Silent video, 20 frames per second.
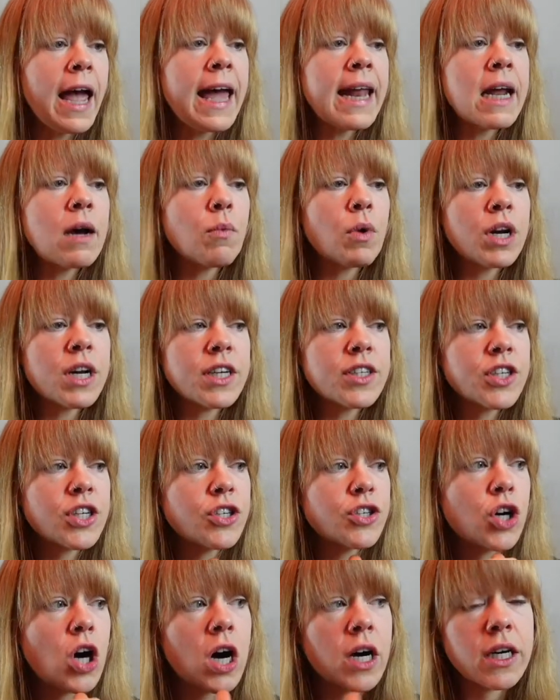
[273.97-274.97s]
And I wanted to
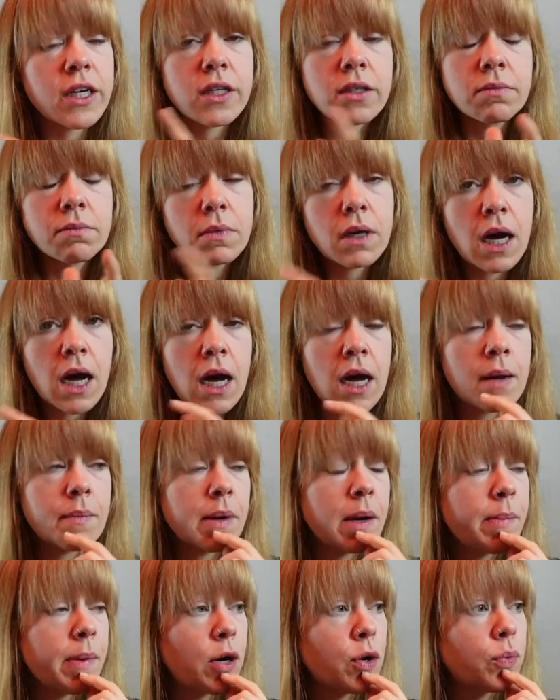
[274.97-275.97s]
talk
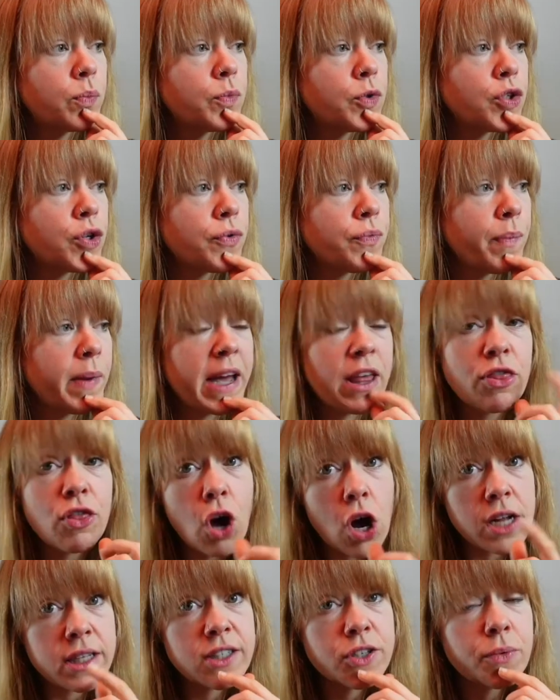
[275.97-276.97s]
about sort of my
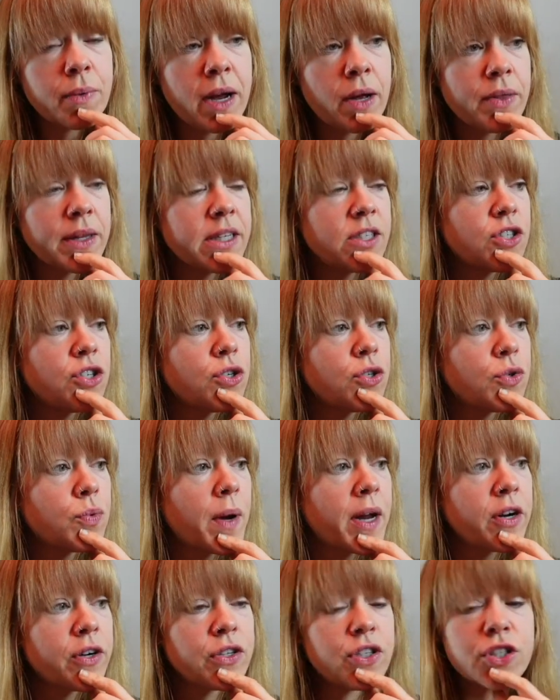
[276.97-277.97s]
thoughts around these two
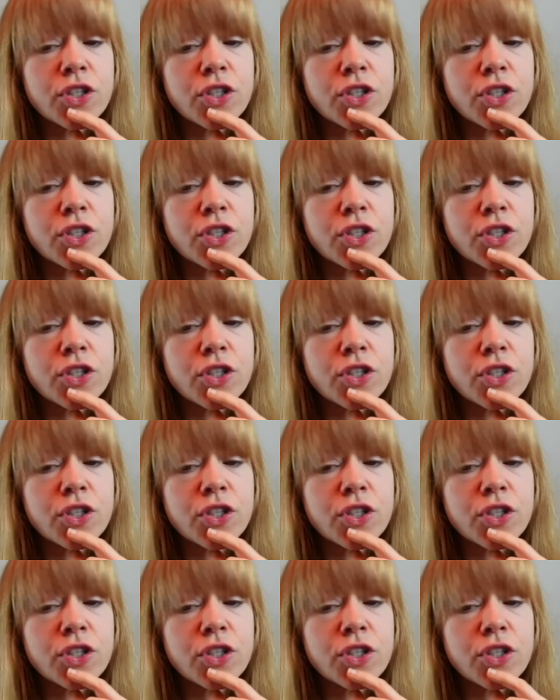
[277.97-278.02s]
sweaters.